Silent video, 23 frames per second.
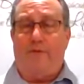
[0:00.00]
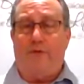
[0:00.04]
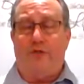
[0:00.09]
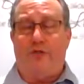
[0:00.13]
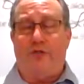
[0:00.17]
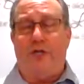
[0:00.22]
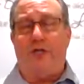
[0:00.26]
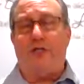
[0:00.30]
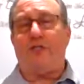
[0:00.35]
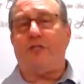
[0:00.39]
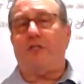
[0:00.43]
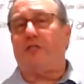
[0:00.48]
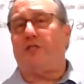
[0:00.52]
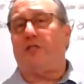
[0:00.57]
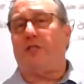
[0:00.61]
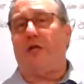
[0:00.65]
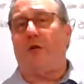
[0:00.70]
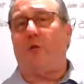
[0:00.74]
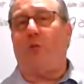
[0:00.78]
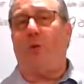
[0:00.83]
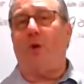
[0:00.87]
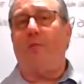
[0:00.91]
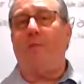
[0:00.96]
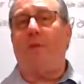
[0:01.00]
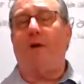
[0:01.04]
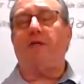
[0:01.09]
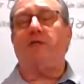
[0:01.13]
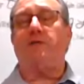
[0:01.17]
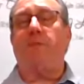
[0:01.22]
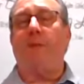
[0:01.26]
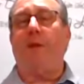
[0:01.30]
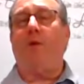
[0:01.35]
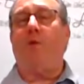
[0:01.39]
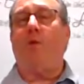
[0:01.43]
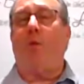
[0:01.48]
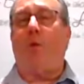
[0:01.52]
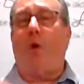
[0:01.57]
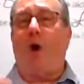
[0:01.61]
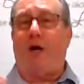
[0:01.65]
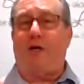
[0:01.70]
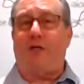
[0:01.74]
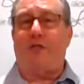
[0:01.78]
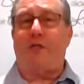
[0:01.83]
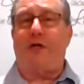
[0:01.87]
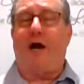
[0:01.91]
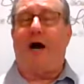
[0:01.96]
Jesus said we must be
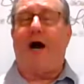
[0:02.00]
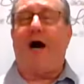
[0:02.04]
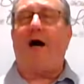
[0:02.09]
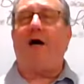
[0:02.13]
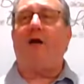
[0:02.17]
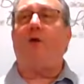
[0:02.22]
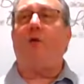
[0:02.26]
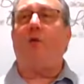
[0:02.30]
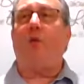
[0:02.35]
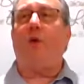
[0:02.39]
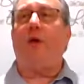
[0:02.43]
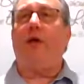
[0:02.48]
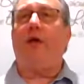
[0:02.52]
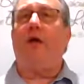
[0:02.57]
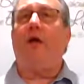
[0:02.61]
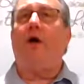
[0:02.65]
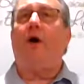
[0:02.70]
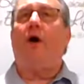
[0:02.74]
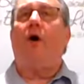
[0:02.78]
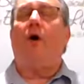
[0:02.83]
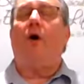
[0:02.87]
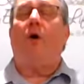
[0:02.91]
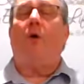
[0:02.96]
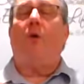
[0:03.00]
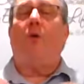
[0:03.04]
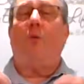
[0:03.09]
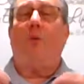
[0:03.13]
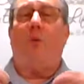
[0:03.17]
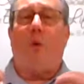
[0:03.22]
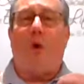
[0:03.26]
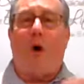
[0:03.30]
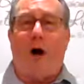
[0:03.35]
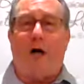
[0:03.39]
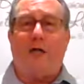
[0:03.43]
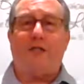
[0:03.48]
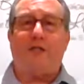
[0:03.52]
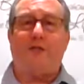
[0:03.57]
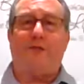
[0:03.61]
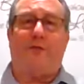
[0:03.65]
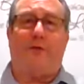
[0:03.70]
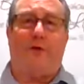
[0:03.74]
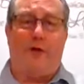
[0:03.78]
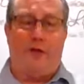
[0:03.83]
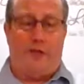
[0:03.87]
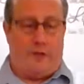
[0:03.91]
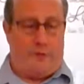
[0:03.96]
watching. How do we watch
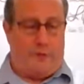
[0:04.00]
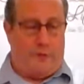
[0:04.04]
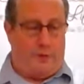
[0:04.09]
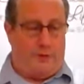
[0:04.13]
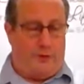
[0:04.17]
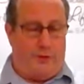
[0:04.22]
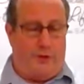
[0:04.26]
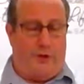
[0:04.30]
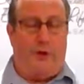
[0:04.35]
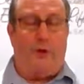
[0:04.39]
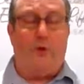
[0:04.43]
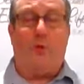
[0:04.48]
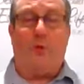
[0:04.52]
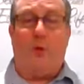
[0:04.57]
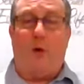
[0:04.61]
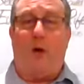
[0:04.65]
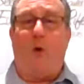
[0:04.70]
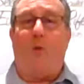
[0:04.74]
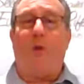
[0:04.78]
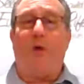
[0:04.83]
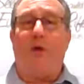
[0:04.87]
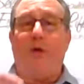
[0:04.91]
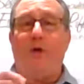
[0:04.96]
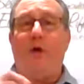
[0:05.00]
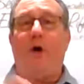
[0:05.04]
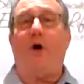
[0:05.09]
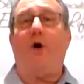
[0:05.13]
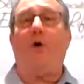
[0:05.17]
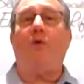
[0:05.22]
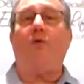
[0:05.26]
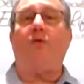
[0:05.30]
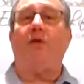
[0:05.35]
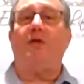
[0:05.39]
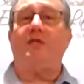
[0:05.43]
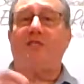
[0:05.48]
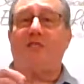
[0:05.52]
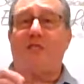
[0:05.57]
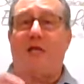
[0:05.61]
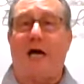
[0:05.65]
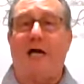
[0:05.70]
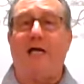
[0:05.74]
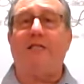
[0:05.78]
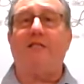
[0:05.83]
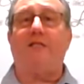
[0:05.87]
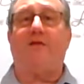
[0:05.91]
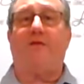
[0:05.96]
for his return? Well, we know the
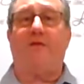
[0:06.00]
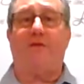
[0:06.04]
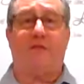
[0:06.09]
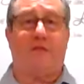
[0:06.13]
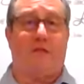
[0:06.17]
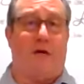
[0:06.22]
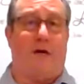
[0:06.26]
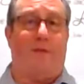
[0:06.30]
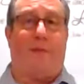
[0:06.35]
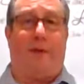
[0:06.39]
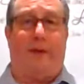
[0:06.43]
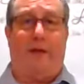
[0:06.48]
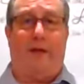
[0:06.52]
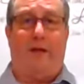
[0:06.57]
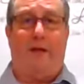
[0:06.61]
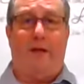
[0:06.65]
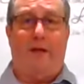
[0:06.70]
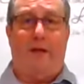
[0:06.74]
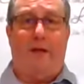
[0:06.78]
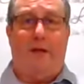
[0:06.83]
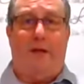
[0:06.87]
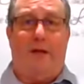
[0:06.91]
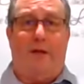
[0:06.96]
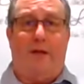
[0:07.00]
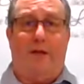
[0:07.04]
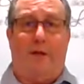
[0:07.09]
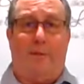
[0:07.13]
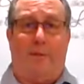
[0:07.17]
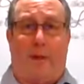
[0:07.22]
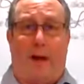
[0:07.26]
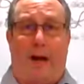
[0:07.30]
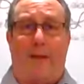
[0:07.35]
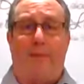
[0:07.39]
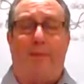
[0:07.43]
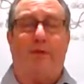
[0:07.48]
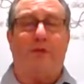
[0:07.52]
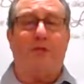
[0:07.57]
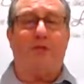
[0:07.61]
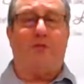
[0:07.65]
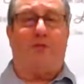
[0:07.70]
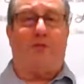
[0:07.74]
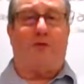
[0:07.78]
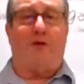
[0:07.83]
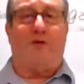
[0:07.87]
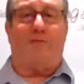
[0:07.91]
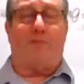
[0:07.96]
signs of his coming. The Bible is
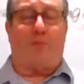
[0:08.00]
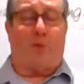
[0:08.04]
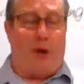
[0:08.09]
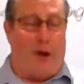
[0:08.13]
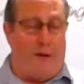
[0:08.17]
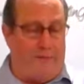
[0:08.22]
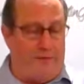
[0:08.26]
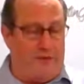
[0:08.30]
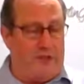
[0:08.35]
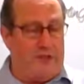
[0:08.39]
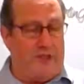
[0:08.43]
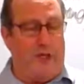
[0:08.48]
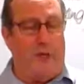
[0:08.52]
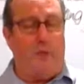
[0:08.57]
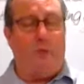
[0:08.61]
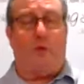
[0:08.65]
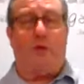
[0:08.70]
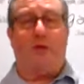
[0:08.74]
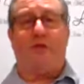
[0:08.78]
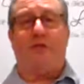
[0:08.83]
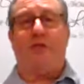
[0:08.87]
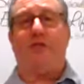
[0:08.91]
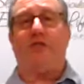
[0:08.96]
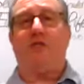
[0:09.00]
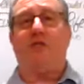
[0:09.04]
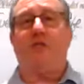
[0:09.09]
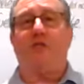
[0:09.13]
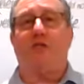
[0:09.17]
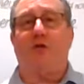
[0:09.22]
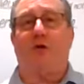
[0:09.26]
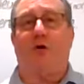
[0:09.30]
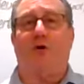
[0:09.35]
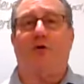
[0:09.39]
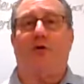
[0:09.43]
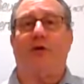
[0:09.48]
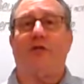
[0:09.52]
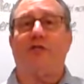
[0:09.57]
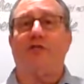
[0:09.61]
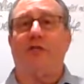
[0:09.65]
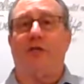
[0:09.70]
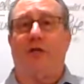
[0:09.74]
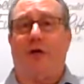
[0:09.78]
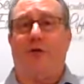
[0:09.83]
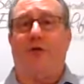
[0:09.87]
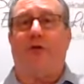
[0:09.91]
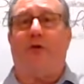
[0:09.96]
full of prophecy where Jesus told us
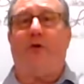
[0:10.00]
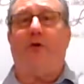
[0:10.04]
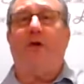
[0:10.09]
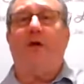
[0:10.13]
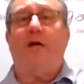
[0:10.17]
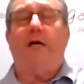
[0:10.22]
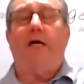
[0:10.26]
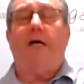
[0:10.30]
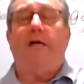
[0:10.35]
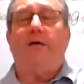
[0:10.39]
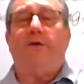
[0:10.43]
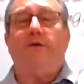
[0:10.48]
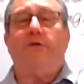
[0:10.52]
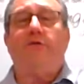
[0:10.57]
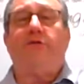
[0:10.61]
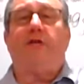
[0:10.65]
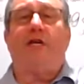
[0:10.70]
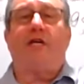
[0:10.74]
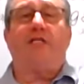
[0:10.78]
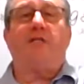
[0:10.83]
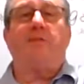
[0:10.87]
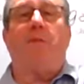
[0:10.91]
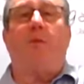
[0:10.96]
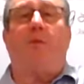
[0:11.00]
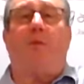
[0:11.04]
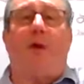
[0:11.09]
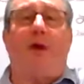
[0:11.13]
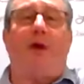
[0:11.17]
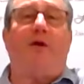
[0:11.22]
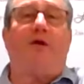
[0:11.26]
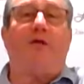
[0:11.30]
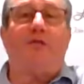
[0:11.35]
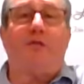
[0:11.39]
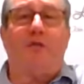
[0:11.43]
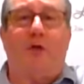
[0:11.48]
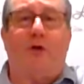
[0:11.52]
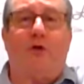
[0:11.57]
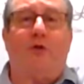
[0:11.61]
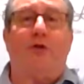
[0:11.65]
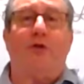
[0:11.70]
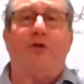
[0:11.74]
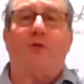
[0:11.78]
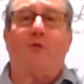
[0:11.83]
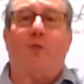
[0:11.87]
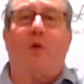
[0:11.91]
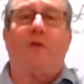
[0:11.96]
and other New Testament writers
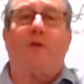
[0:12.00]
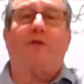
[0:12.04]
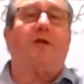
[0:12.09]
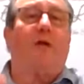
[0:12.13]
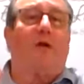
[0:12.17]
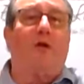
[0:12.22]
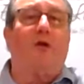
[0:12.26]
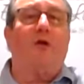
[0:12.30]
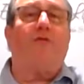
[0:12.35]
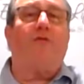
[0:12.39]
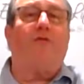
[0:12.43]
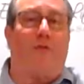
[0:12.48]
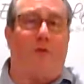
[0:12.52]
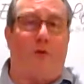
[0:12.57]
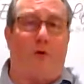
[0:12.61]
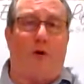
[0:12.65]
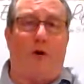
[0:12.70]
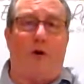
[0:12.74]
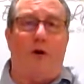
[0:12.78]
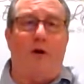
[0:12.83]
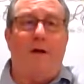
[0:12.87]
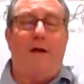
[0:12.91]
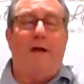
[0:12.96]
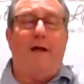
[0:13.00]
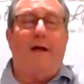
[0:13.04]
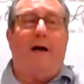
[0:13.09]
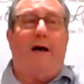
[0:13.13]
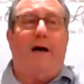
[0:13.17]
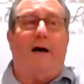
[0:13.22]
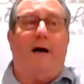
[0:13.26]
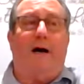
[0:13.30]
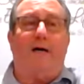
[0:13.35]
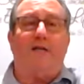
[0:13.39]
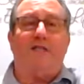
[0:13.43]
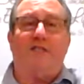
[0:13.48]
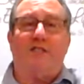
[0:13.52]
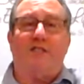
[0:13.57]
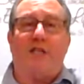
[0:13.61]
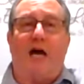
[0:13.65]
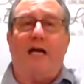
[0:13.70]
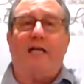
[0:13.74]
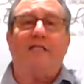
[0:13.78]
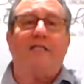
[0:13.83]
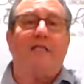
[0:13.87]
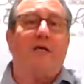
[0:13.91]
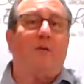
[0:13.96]
told us what to look for, uh,
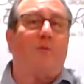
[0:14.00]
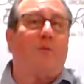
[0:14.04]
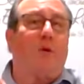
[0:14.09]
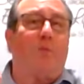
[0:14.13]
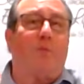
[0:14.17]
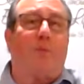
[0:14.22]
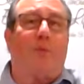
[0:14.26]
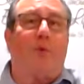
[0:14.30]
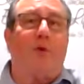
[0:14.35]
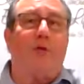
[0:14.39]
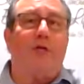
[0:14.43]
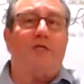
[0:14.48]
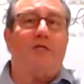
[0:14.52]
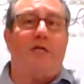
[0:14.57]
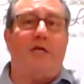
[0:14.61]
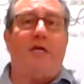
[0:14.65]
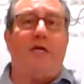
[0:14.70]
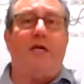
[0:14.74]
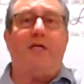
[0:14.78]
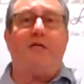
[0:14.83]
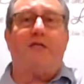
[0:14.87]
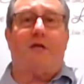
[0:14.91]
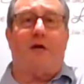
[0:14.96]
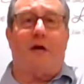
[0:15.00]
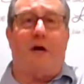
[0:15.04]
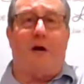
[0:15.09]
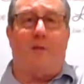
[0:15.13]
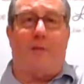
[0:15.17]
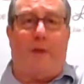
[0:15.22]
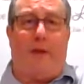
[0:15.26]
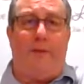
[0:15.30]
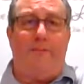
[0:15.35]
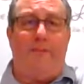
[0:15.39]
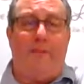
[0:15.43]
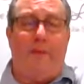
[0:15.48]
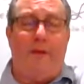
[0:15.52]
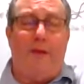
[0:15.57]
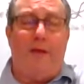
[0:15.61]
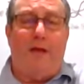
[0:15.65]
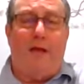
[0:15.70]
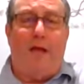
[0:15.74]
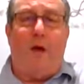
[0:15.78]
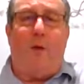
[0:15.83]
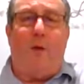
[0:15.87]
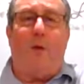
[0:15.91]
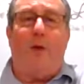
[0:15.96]
signs that will precede his coming.
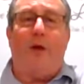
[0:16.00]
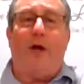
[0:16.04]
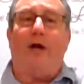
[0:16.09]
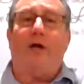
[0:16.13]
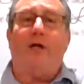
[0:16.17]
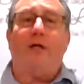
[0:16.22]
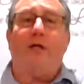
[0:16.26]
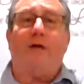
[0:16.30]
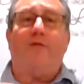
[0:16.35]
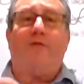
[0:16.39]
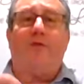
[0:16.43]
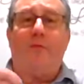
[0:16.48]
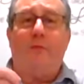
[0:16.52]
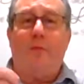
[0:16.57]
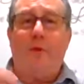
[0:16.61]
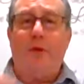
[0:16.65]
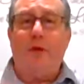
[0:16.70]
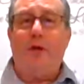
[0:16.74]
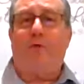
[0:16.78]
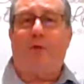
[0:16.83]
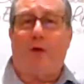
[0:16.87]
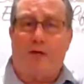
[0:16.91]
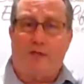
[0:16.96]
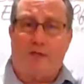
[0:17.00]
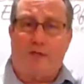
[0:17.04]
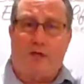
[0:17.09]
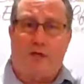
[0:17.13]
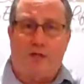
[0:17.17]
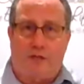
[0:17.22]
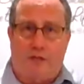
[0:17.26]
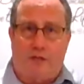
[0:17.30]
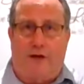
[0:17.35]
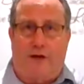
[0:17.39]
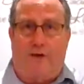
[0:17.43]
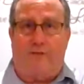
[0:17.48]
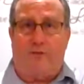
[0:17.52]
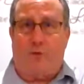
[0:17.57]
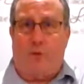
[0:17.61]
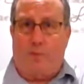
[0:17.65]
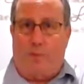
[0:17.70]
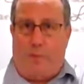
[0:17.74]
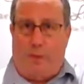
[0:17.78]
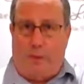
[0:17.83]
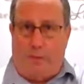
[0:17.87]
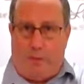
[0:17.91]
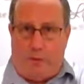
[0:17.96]
And we are to familiarize ourselves
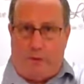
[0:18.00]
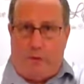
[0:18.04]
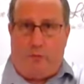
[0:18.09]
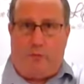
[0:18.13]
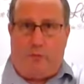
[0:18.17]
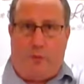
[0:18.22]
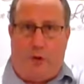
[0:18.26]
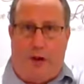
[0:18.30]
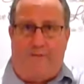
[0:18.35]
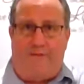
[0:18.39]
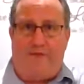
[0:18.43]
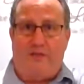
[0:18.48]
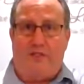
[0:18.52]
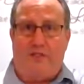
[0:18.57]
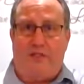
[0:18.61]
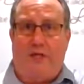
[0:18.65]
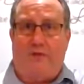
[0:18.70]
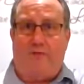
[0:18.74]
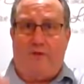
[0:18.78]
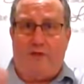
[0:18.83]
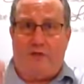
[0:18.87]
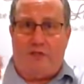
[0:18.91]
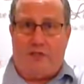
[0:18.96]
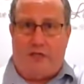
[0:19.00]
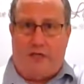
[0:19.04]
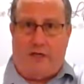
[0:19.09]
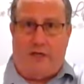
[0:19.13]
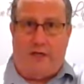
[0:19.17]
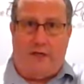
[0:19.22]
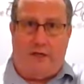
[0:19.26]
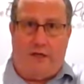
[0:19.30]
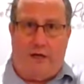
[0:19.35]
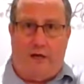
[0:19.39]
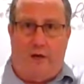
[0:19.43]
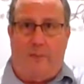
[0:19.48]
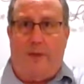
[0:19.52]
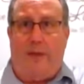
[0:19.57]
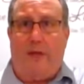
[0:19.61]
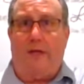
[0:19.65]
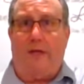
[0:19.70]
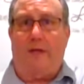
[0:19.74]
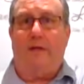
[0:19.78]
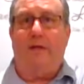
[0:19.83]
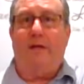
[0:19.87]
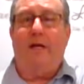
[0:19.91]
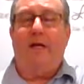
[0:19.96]
with biblical prophecy of the second coming
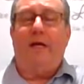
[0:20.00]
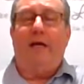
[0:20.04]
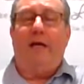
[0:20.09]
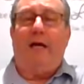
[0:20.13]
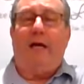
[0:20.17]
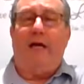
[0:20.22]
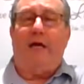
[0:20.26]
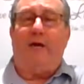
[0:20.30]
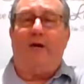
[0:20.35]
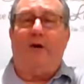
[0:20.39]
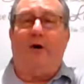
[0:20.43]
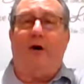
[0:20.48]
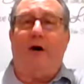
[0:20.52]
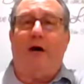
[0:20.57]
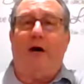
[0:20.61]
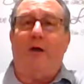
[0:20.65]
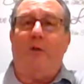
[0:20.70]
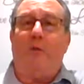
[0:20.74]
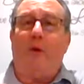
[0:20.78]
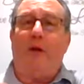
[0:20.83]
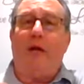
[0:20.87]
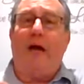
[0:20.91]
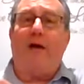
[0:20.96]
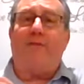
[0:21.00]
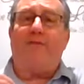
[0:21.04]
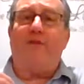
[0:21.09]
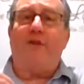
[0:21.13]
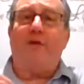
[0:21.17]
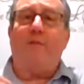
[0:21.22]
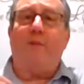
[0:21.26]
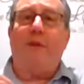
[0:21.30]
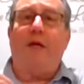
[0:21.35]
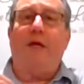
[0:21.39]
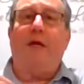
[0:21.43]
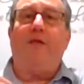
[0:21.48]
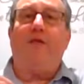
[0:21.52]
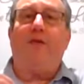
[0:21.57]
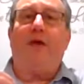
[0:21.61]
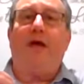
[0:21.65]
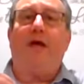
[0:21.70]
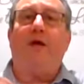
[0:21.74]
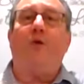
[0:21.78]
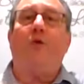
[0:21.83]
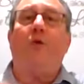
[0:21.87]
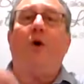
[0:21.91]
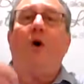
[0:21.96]
and, and all. And we have to be
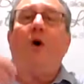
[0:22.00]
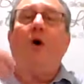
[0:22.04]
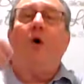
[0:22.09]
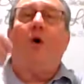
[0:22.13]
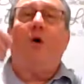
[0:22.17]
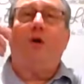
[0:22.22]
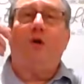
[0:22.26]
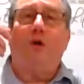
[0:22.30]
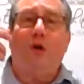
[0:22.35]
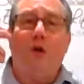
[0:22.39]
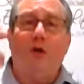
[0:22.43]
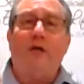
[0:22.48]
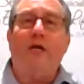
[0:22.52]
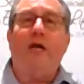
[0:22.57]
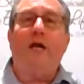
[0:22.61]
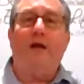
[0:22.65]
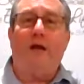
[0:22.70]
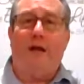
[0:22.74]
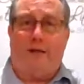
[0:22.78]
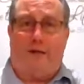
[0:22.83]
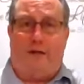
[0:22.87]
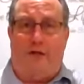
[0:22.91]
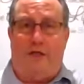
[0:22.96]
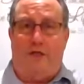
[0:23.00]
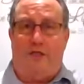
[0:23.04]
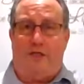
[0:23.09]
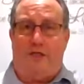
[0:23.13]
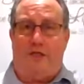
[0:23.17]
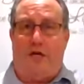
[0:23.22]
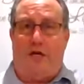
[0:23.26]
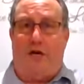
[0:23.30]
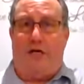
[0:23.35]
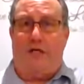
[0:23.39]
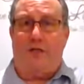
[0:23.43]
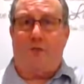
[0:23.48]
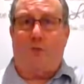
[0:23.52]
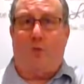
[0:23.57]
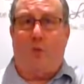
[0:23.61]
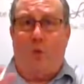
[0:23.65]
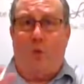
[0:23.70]
then looking at these signs,